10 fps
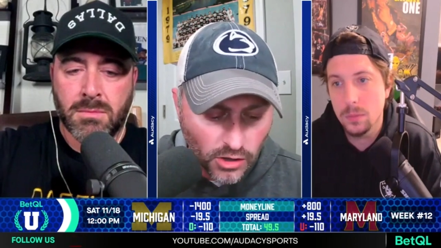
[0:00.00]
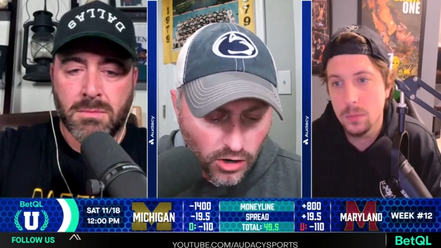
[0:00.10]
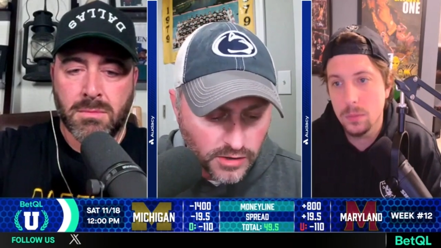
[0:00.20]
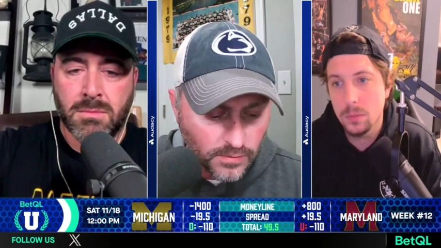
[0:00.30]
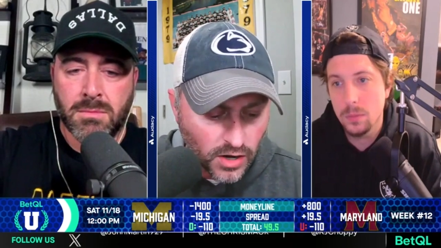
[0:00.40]

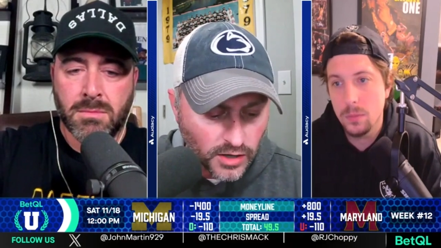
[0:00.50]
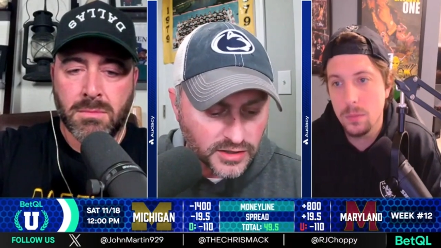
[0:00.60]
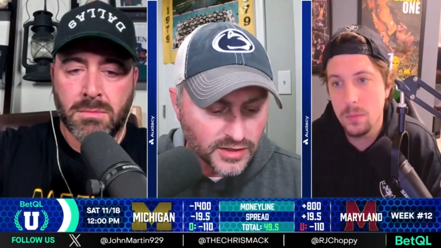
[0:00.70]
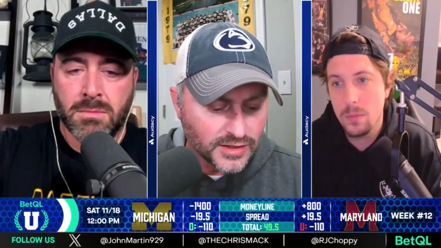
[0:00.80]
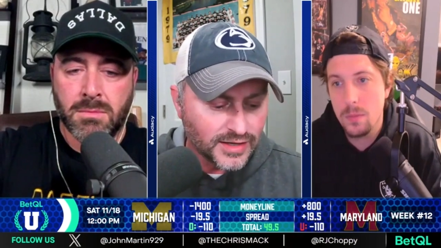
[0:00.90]
Speaker 1: yard
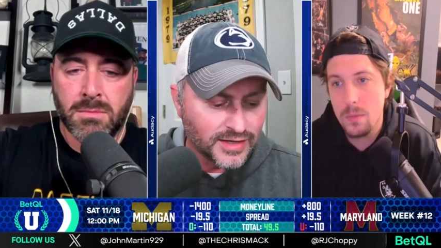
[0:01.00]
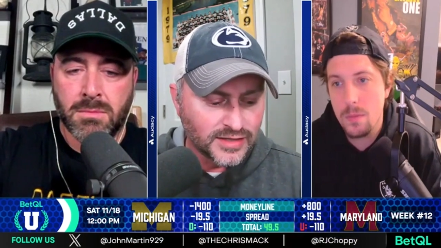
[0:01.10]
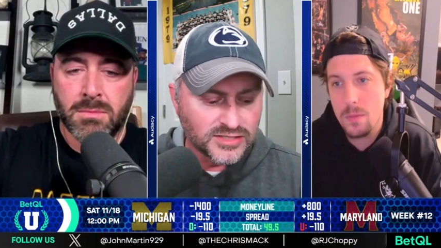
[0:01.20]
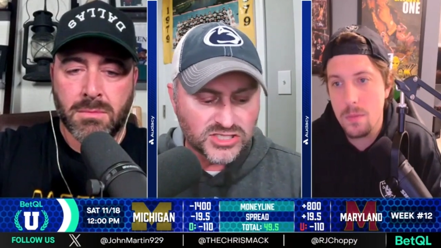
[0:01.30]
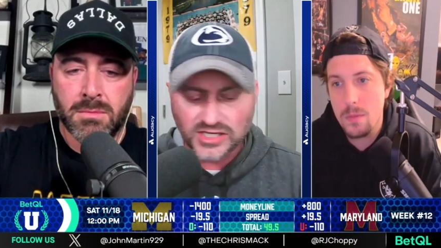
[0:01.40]
mark
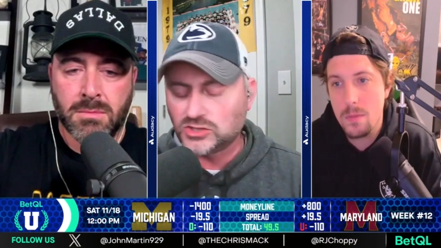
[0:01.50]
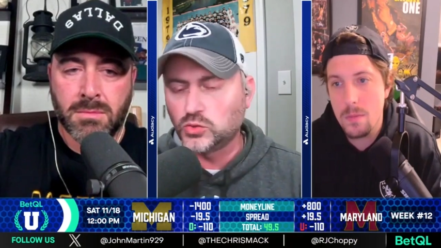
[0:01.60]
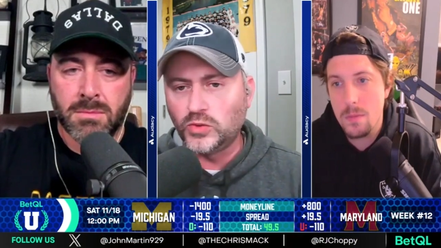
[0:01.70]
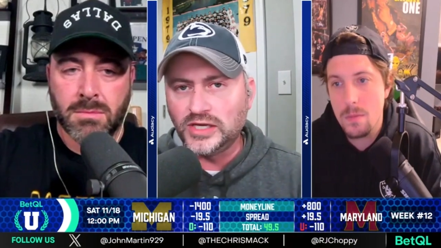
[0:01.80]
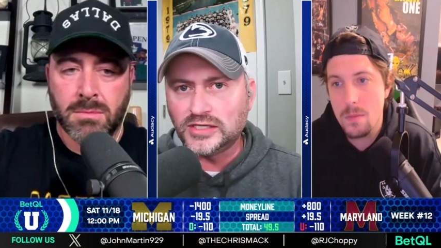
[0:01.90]
in
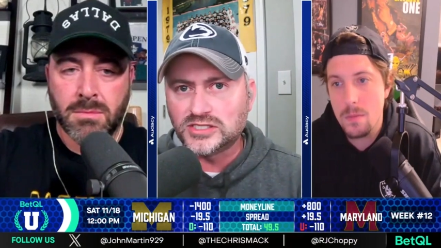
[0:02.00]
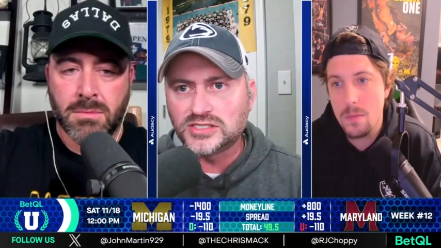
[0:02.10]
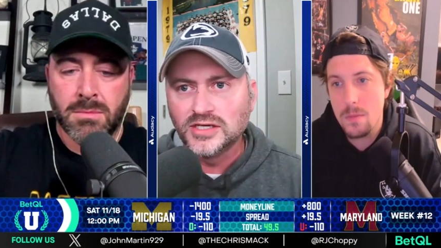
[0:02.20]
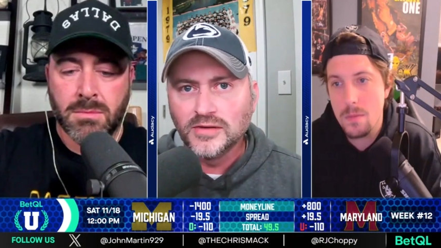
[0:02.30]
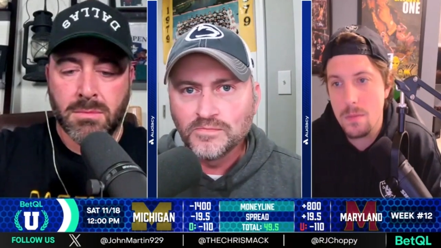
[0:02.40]
six
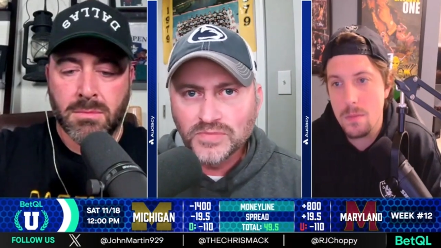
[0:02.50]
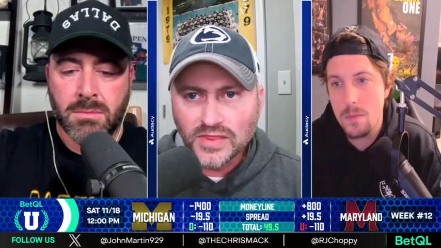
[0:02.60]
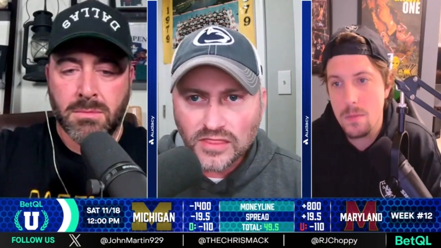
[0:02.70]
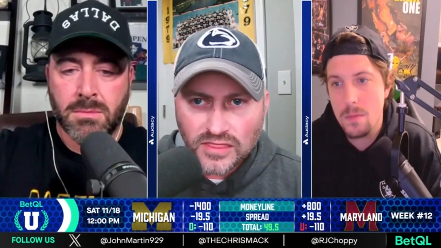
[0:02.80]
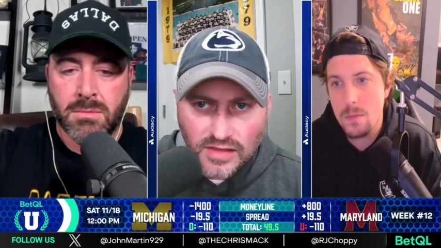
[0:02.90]
weeks.
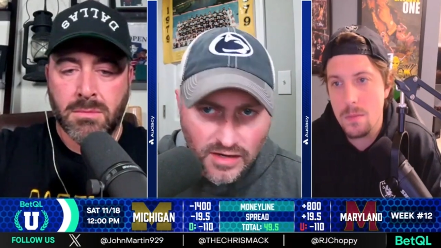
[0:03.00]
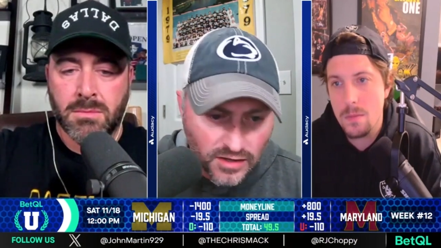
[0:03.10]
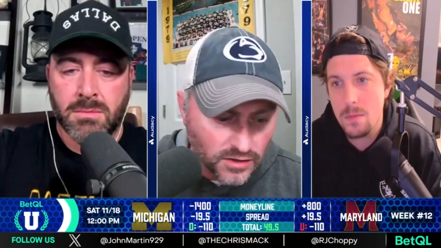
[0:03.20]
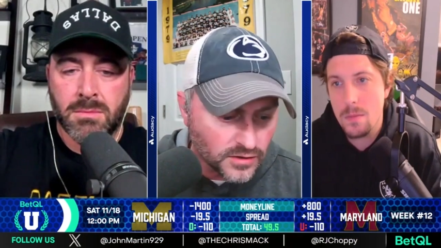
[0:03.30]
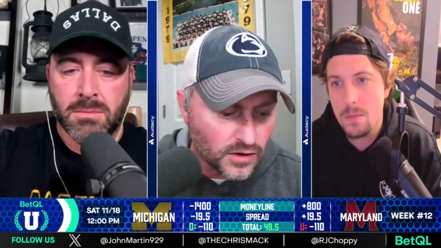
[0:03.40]

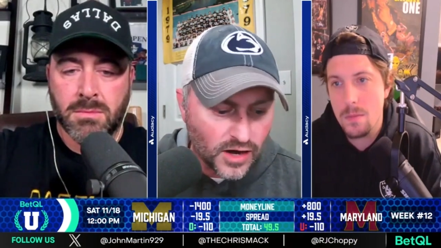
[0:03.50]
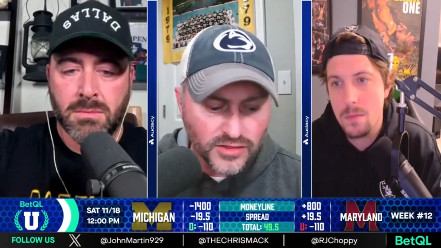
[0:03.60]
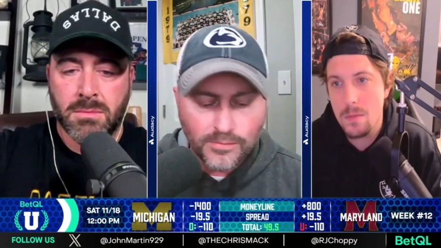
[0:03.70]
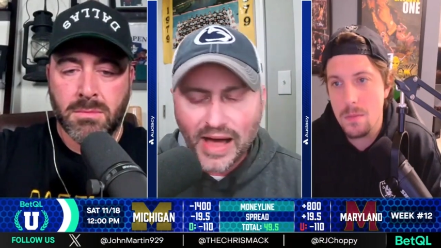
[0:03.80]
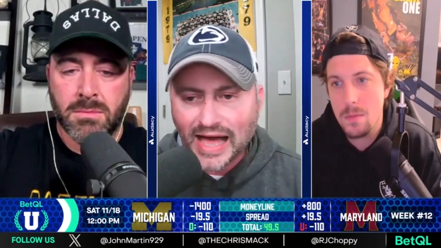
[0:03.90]
They're
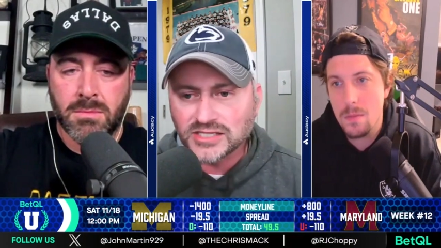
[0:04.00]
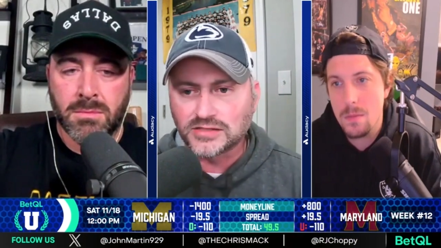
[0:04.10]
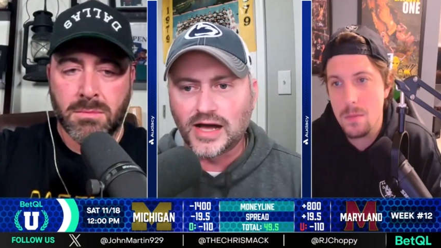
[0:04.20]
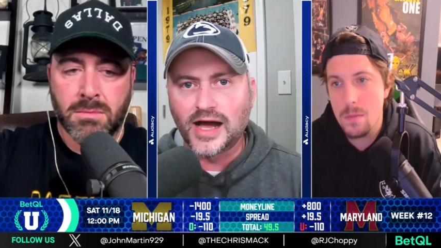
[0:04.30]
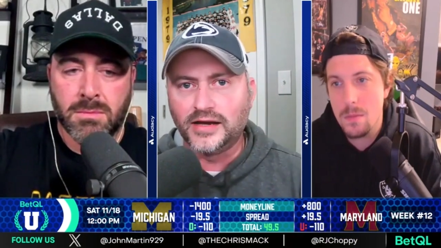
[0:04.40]
on the
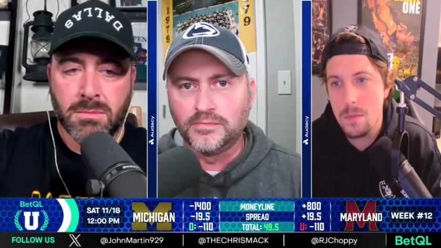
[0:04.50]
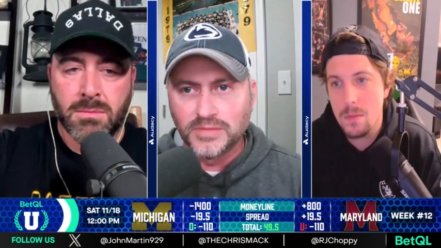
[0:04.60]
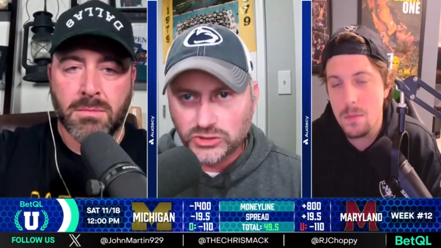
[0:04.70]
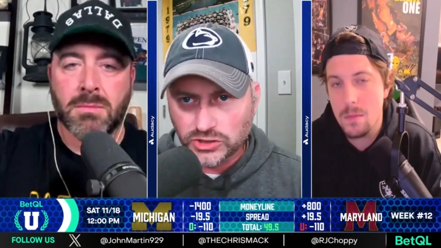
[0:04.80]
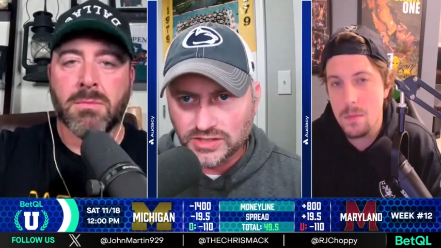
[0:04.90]
backslide,
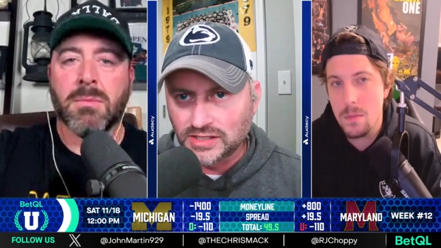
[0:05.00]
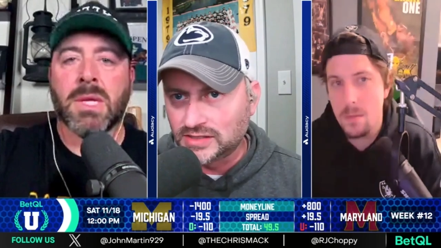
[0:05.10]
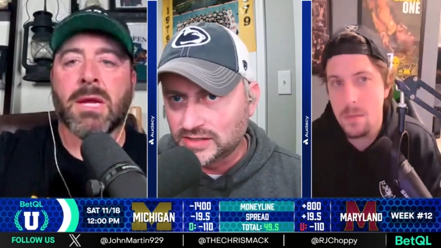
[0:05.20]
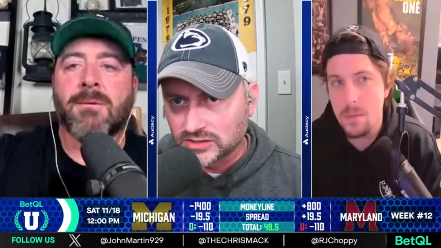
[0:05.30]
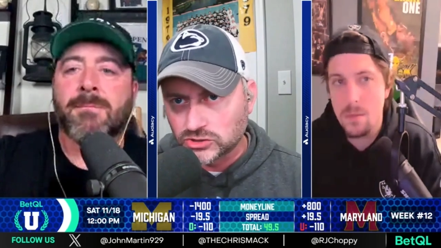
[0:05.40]
and
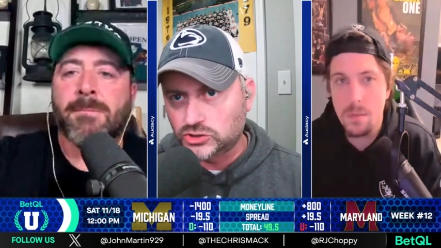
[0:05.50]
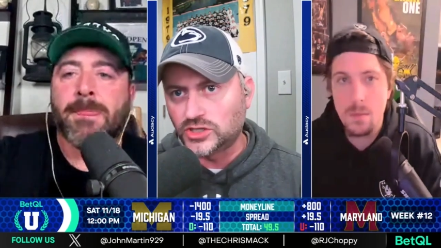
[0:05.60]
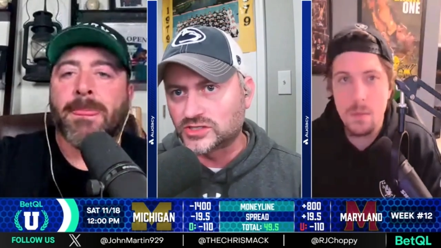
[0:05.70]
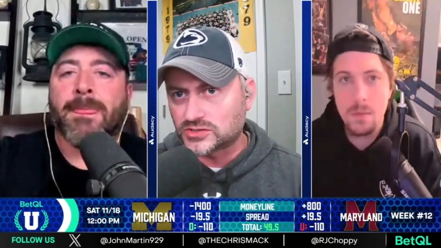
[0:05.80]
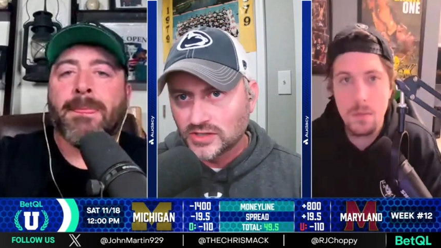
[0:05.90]
Michigan is
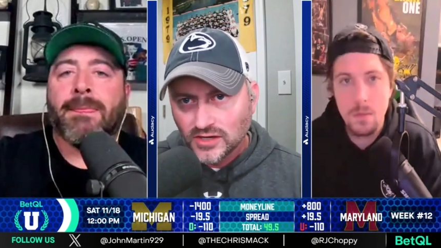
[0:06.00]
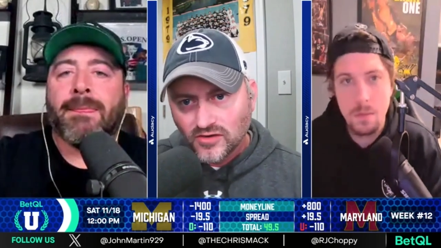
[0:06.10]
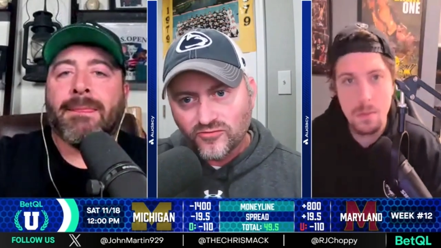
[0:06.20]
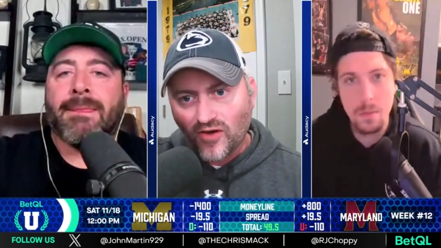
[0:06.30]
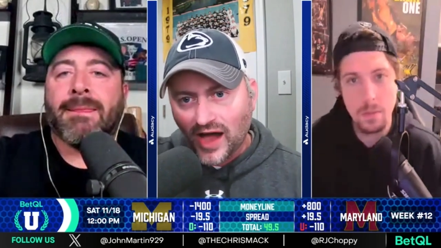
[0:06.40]
just
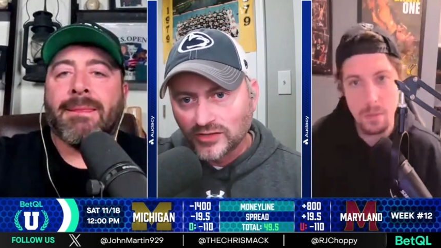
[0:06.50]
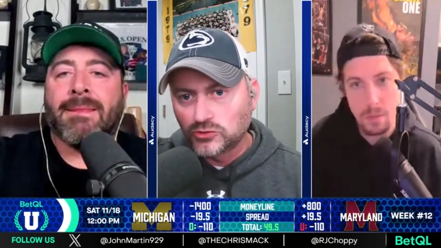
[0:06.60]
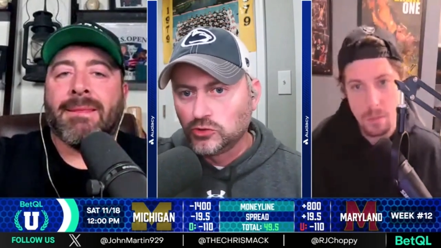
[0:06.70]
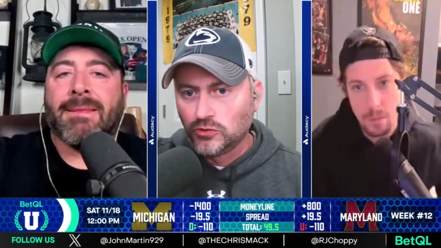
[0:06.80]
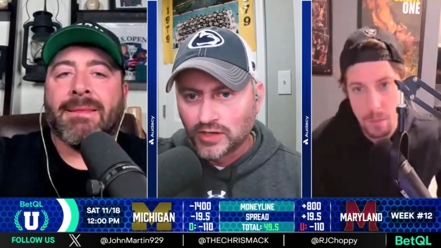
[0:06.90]

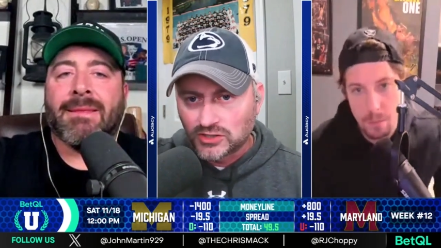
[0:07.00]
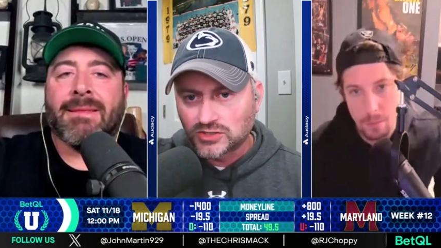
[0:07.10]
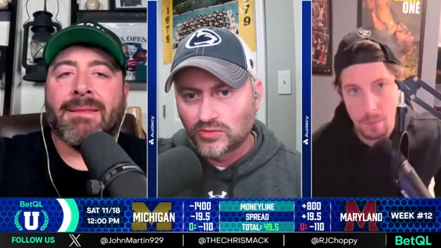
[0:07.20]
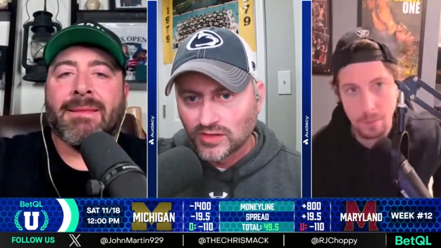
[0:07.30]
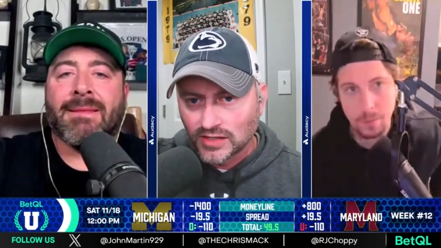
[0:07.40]
fine tuning
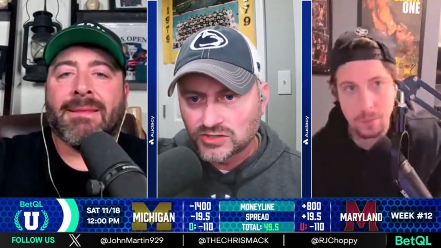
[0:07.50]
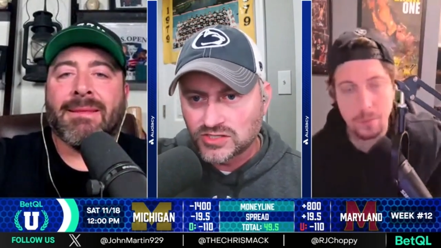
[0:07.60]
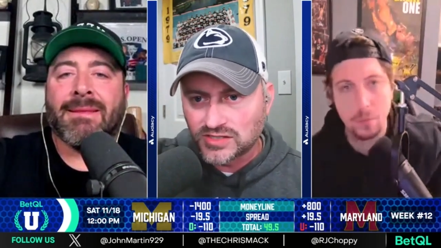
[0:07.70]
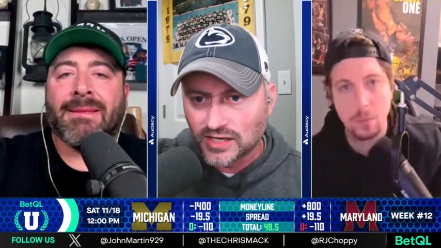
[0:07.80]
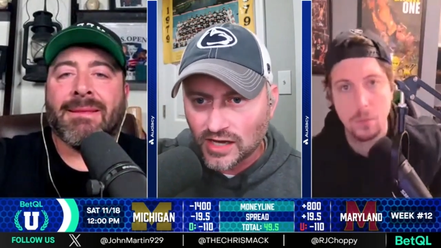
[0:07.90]
some
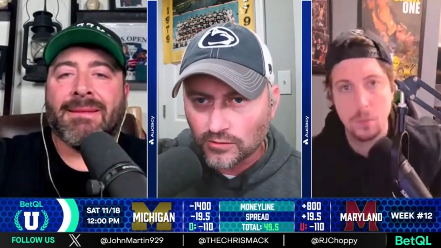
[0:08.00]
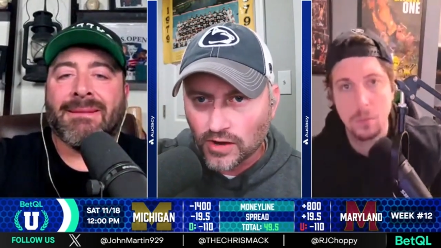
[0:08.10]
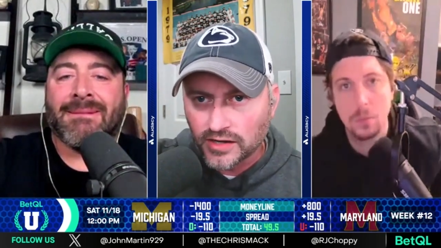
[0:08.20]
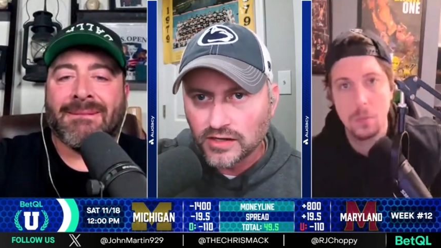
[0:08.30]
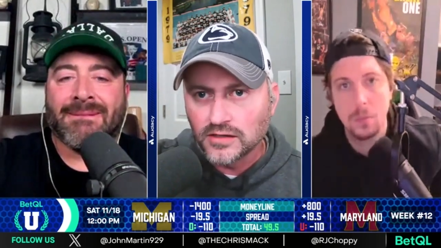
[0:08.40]
things as they get
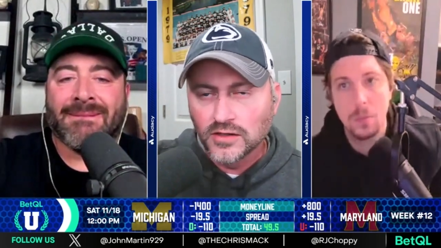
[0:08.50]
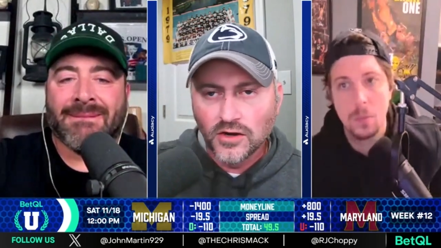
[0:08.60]
ready